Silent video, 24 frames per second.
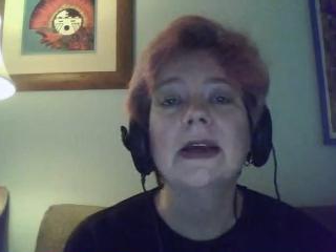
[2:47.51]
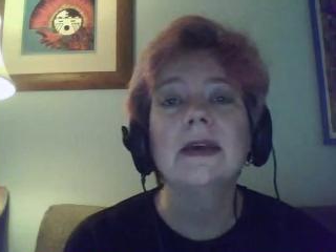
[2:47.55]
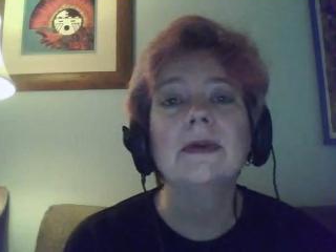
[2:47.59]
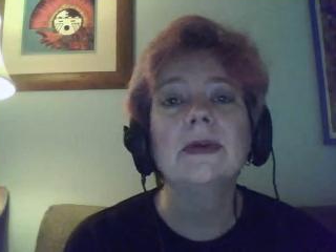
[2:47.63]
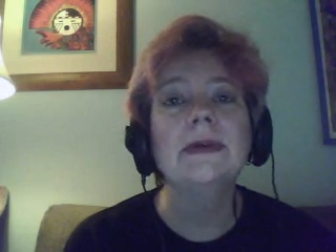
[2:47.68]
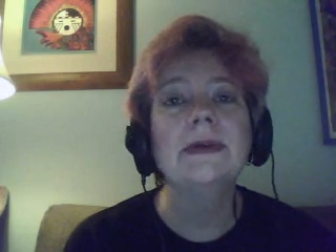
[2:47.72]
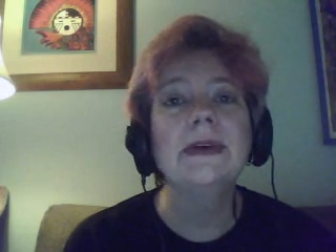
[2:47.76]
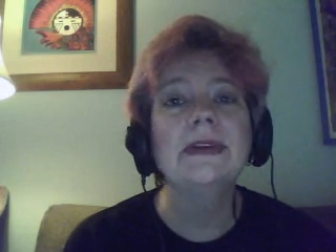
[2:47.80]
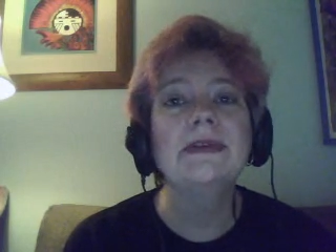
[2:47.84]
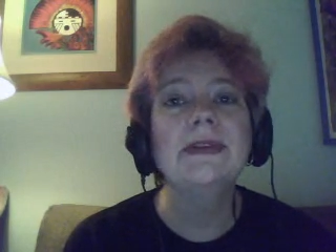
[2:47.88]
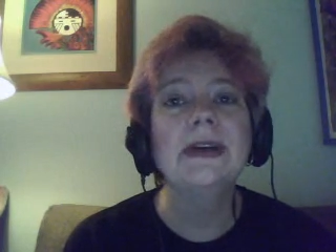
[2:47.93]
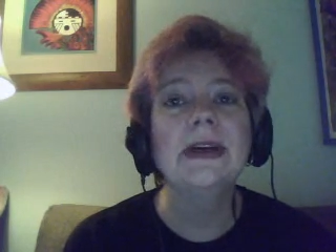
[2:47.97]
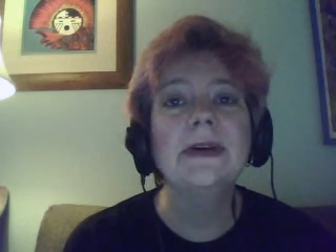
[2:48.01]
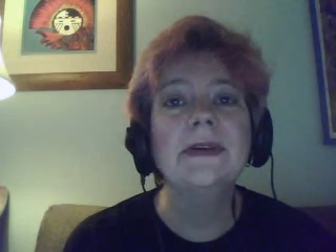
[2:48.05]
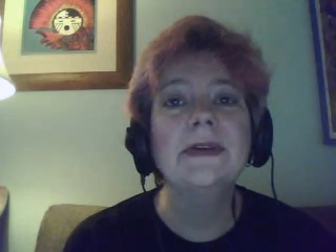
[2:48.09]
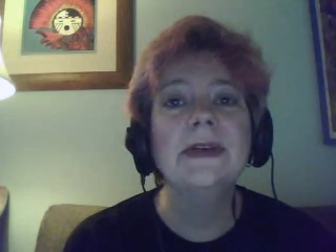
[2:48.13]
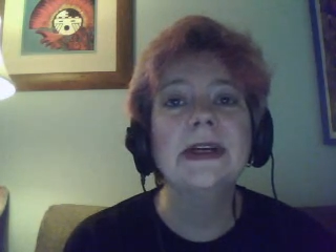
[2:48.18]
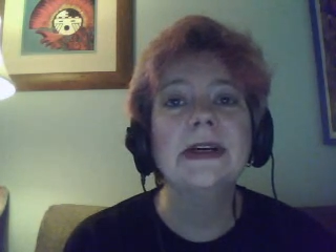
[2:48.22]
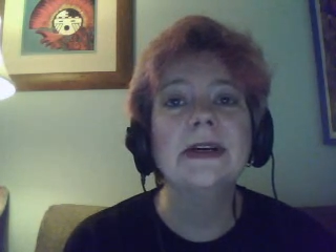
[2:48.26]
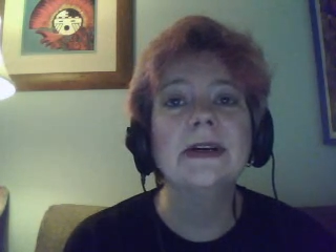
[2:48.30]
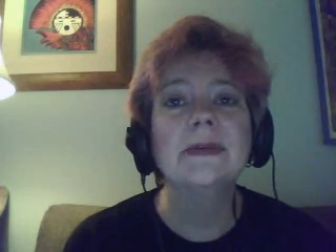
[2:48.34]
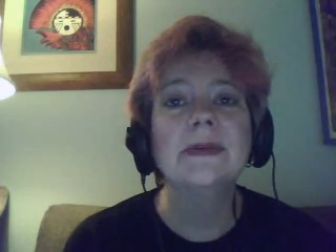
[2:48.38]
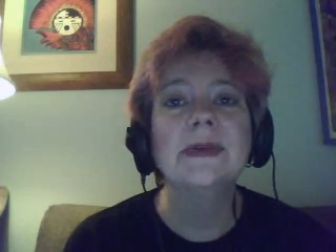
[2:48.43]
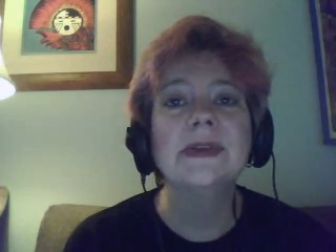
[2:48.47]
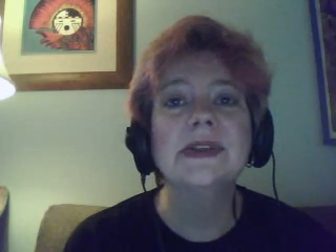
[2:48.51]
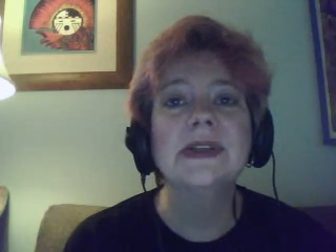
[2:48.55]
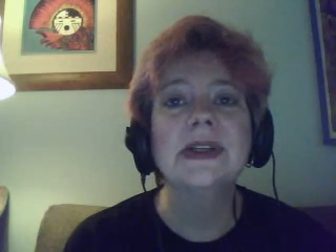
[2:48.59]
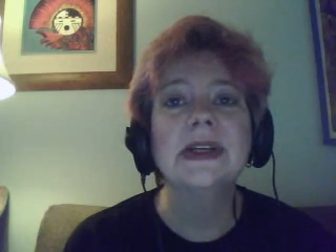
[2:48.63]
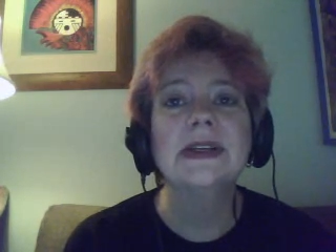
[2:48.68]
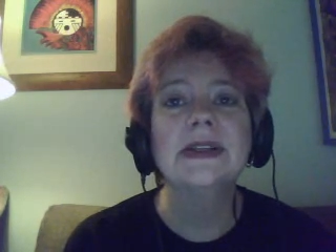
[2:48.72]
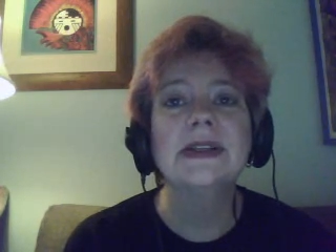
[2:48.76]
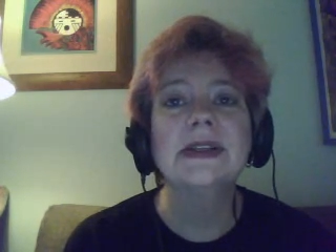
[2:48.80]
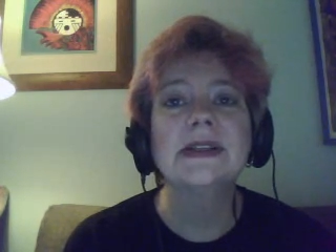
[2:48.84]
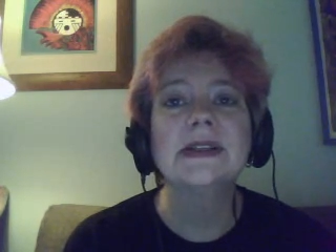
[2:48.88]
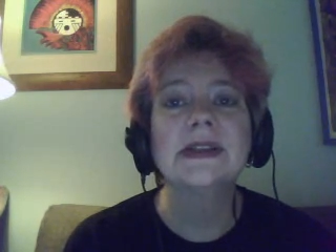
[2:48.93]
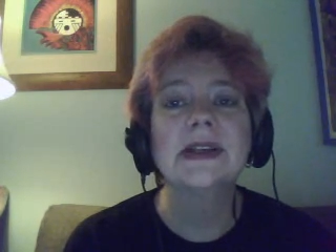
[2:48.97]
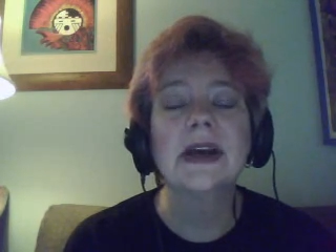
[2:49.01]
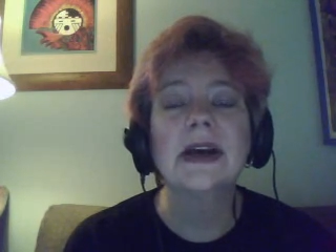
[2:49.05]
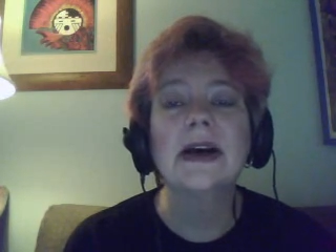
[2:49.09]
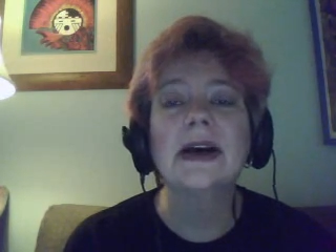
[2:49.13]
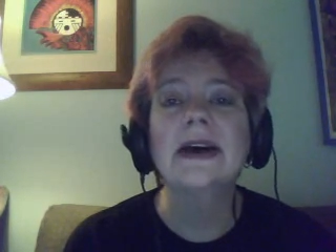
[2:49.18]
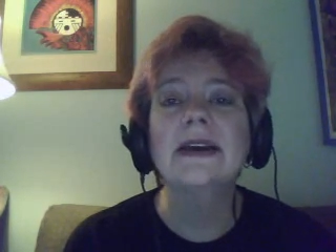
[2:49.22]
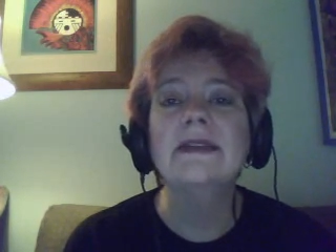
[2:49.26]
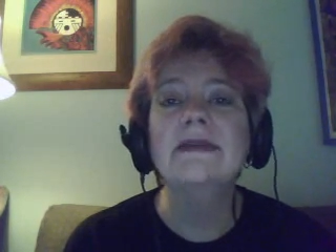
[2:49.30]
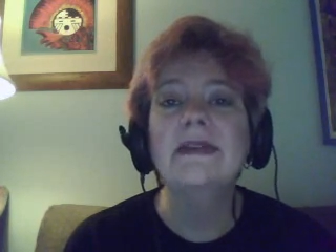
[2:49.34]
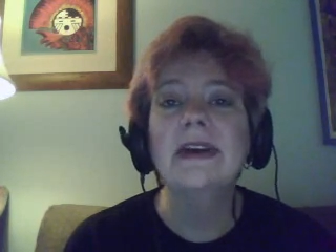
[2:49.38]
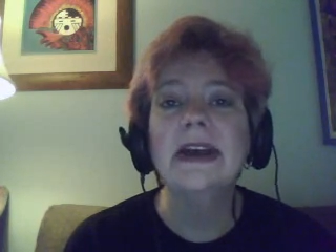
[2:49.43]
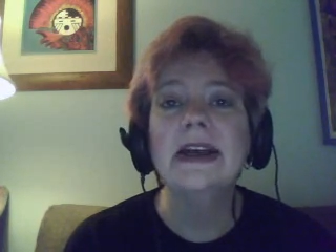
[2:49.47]
what we found out was that this
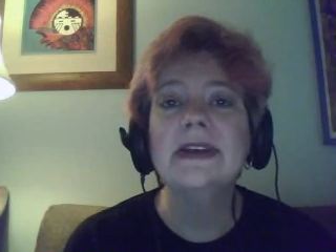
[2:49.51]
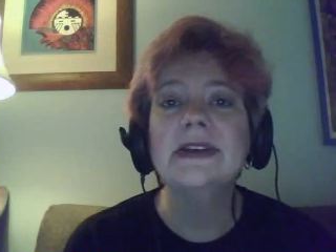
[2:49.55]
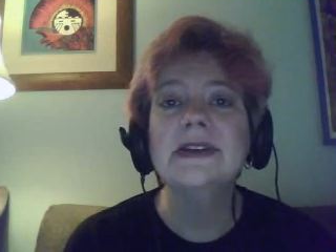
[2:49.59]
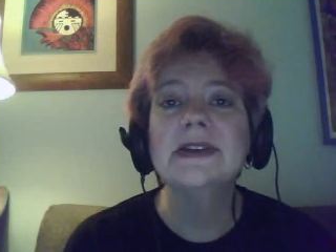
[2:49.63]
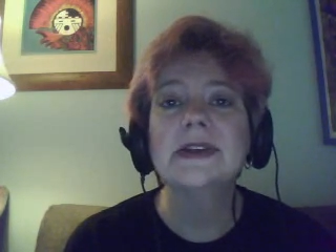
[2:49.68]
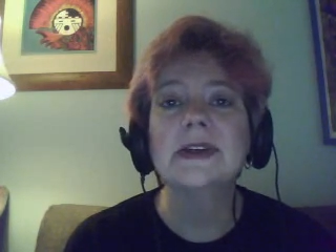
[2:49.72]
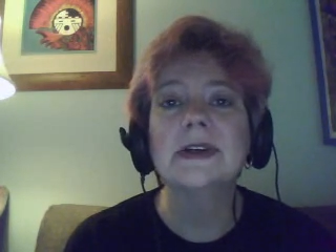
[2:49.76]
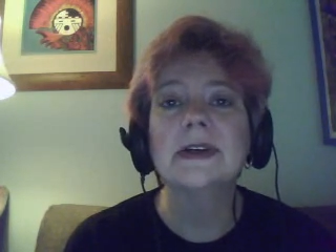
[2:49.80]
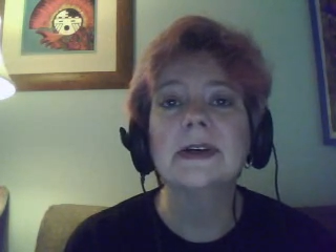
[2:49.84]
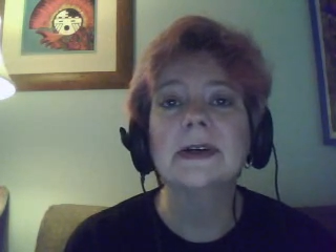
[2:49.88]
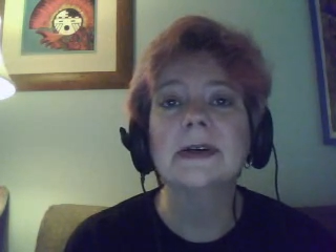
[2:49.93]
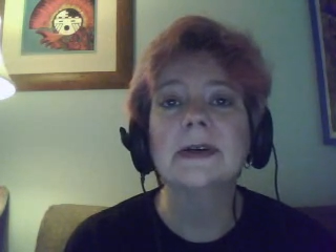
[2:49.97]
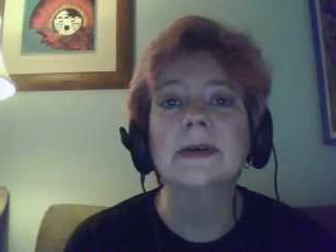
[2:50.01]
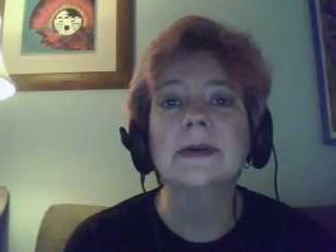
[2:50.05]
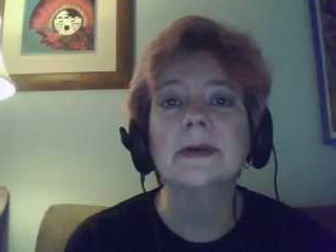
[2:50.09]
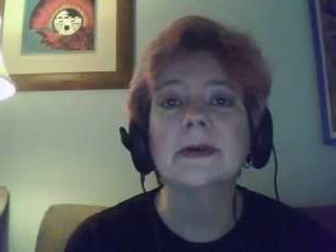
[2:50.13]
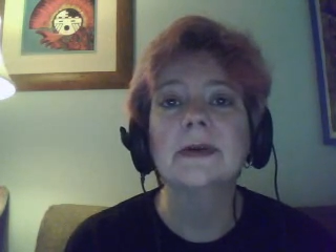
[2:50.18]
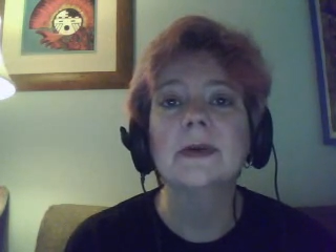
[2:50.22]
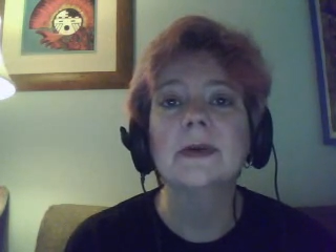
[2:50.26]
guy, Vaysar,